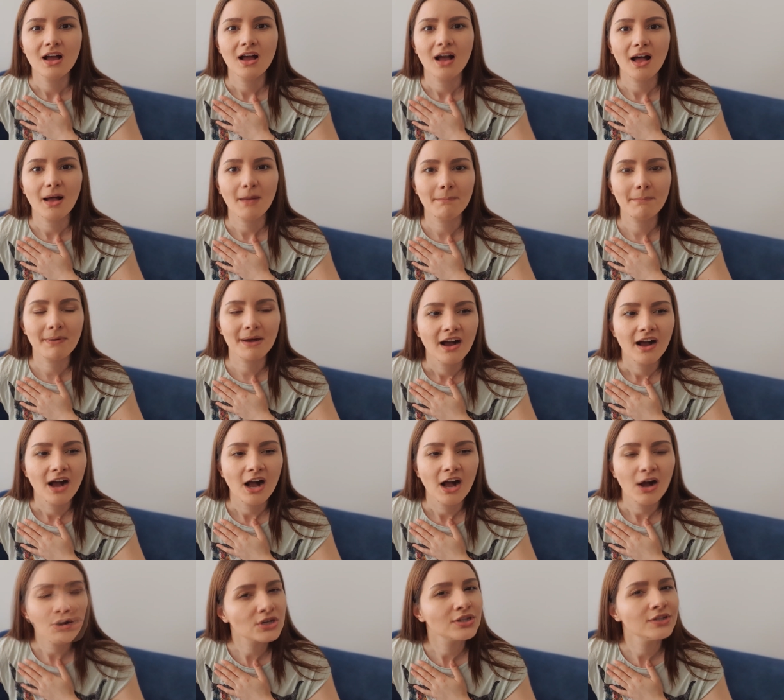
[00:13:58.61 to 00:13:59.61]
about
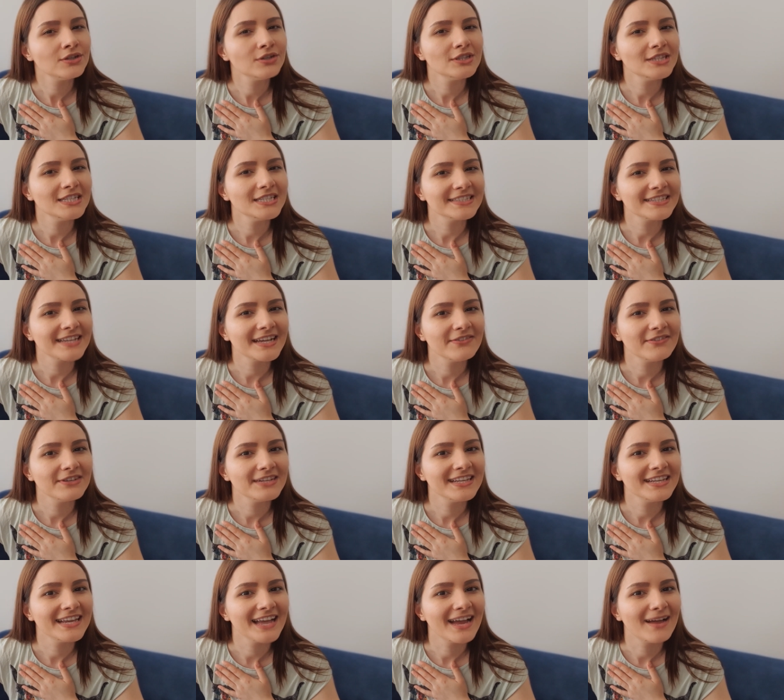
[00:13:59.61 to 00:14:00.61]
how clueless I
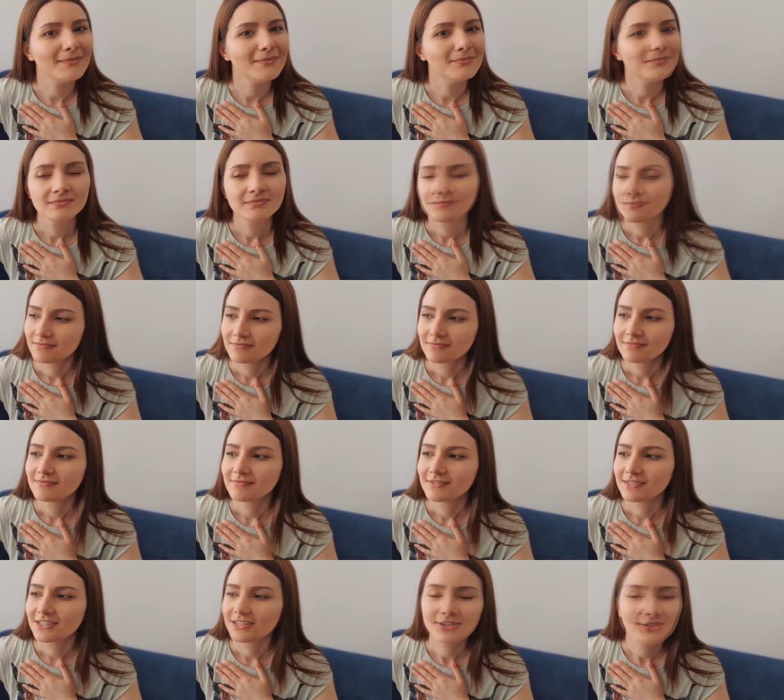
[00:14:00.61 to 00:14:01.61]
really am,
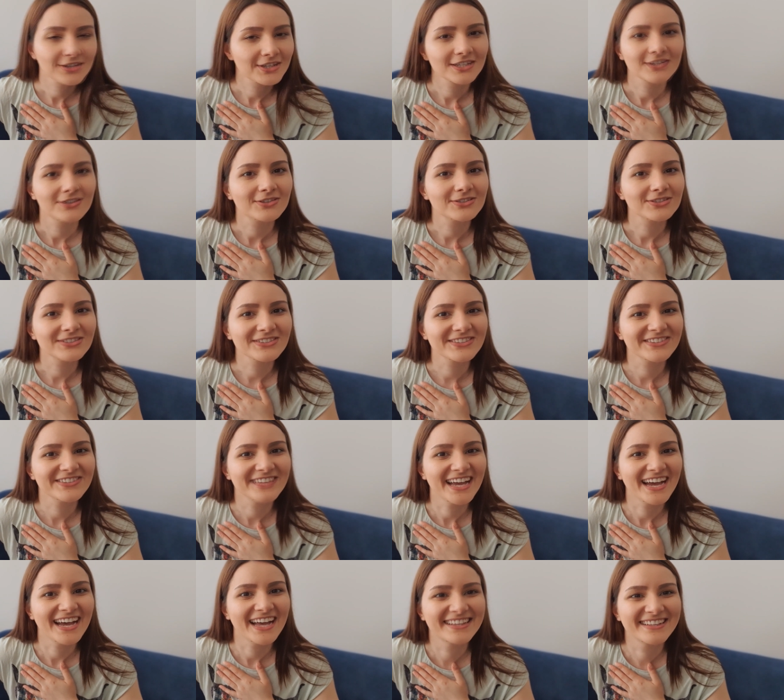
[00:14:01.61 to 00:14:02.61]
you can also do
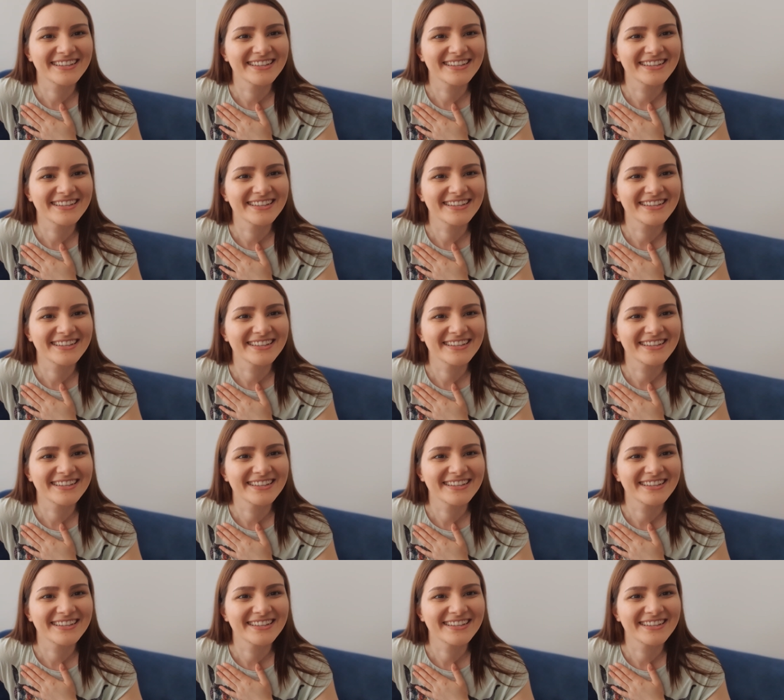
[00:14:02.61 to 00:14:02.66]
that.